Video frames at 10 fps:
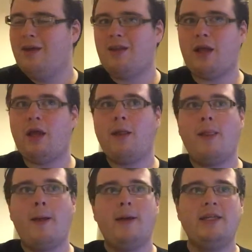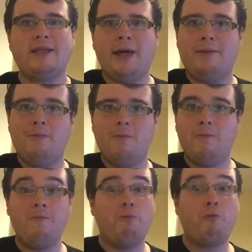Like, he's had
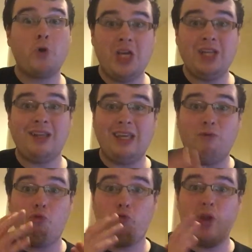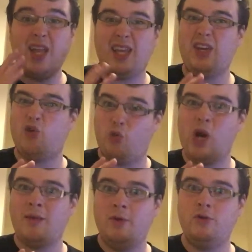really, really
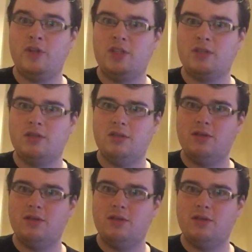great movies,